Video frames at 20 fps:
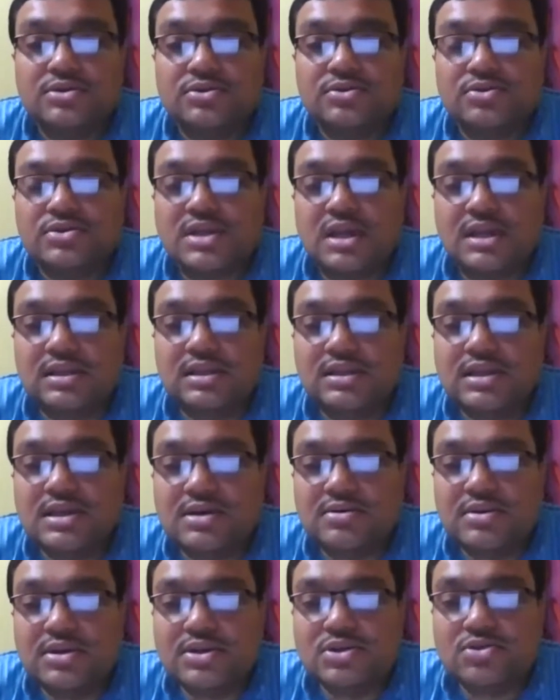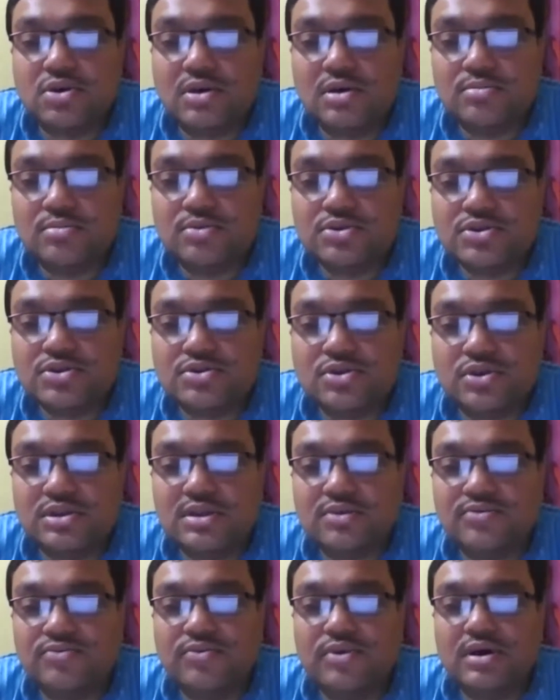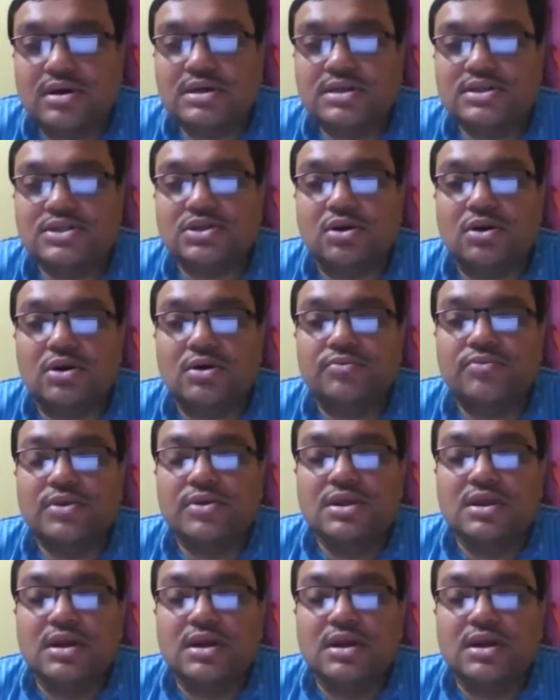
So Santiago is almost on the verge of